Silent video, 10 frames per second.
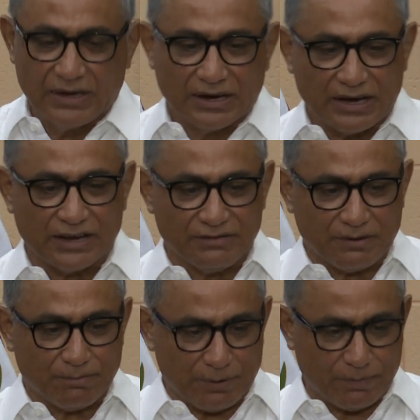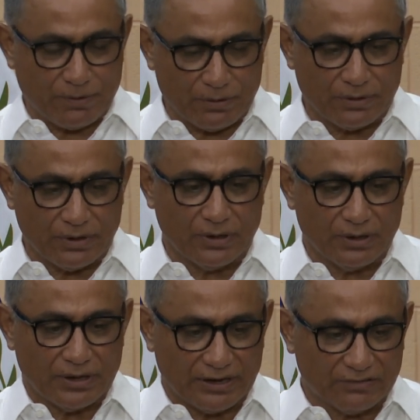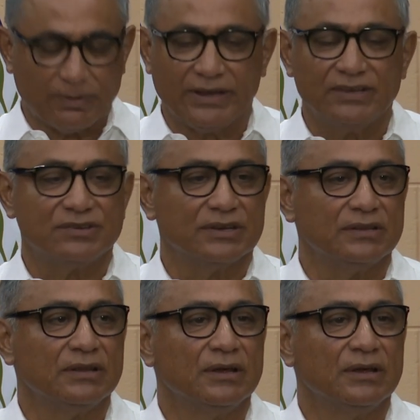can give a proper explanation.